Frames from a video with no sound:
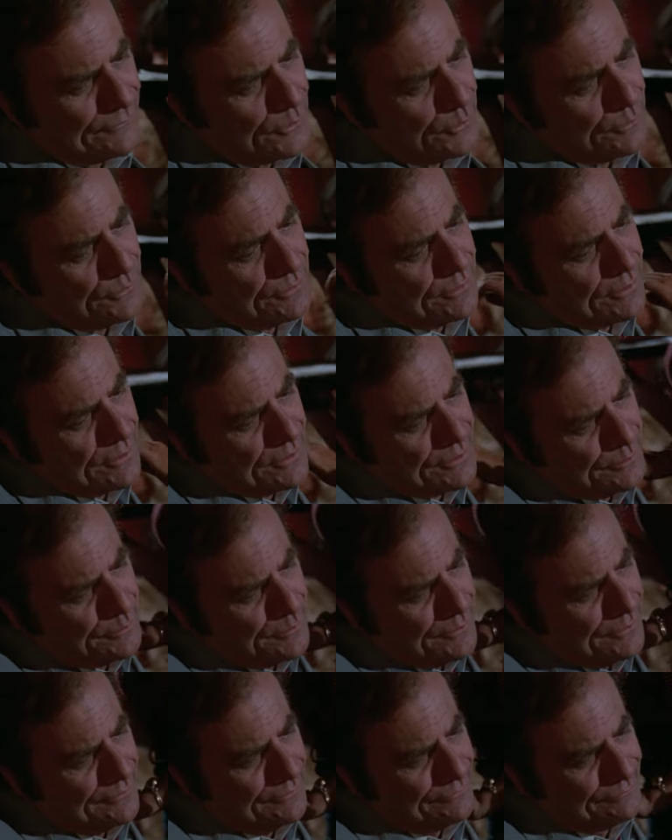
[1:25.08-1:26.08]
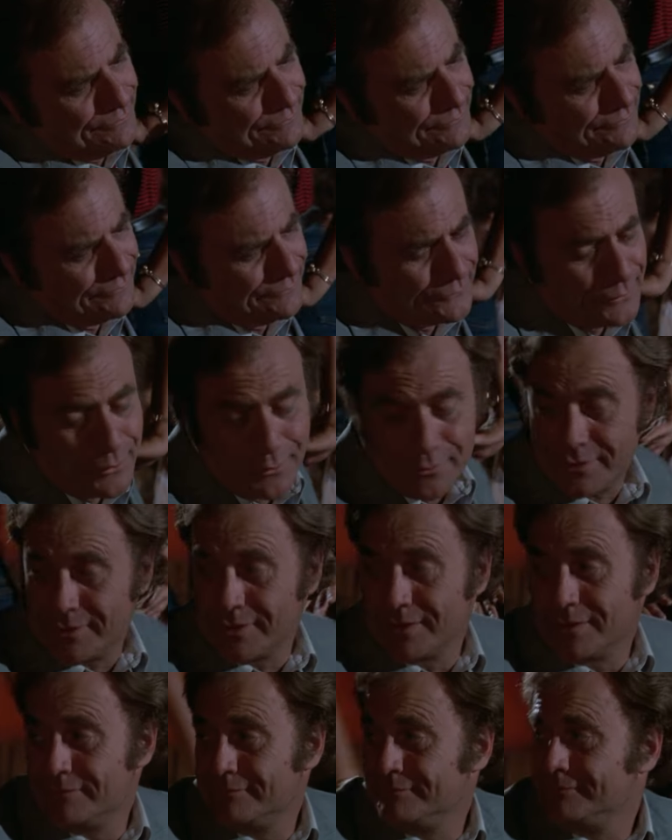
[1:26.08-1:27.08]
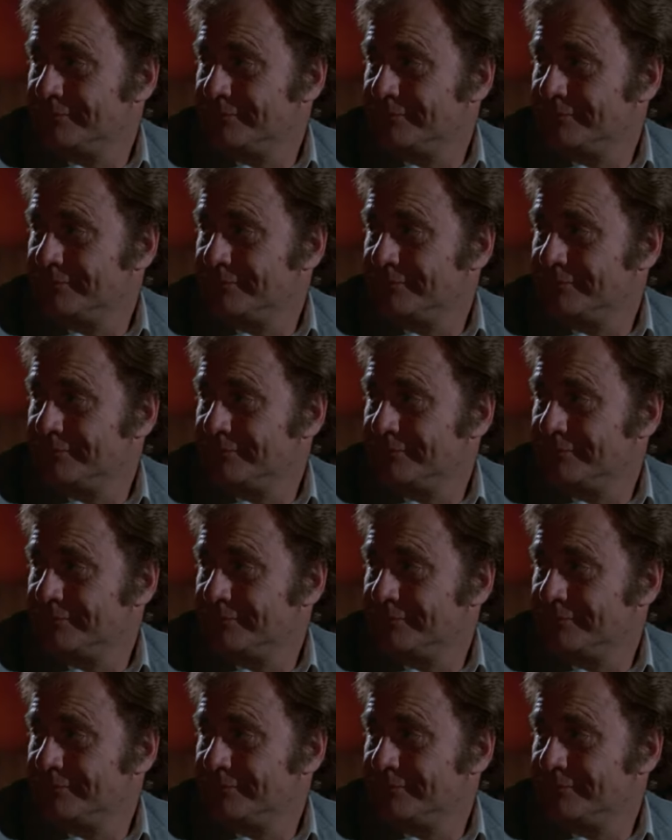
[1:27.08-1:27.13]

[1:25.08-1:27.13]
Don't touch me. Okay.